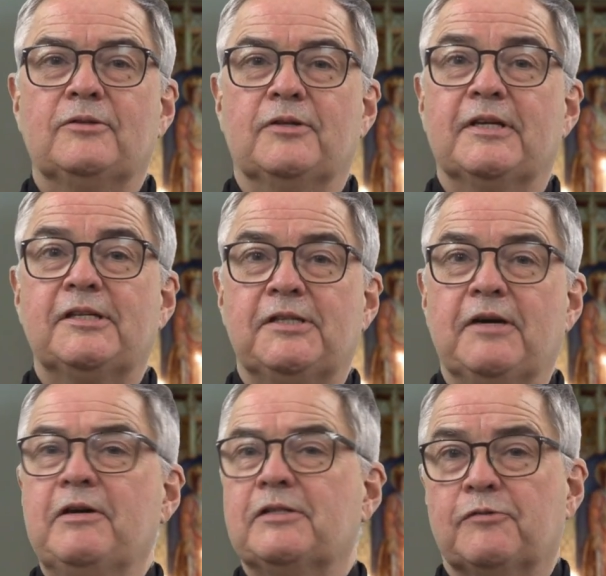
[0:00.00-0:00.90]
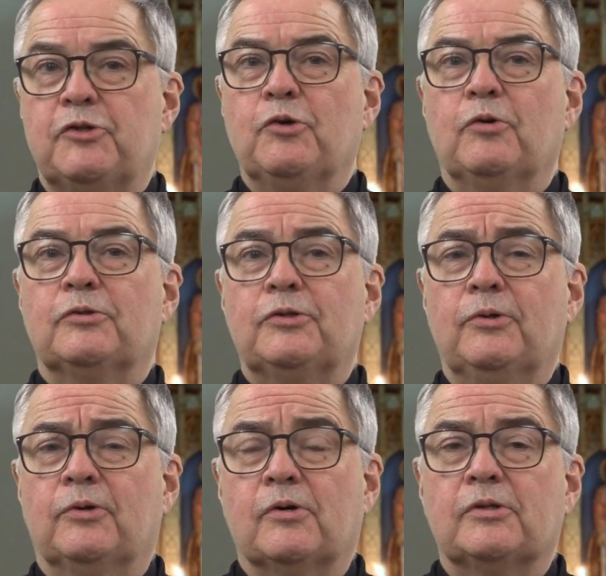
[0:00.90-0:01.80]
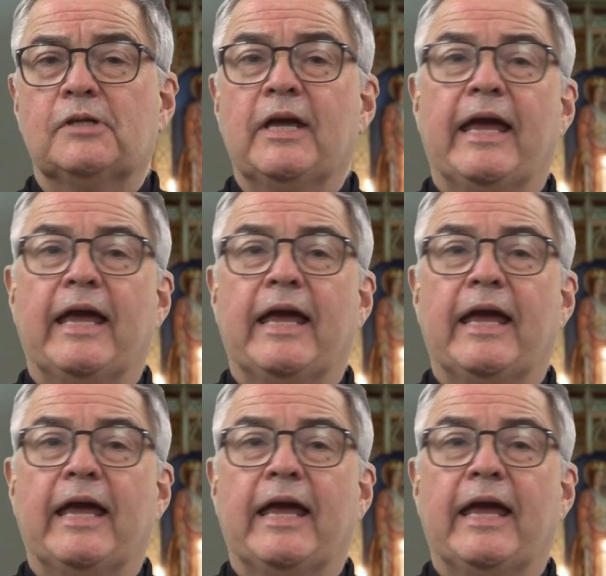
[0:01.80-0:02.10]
to this series of short talks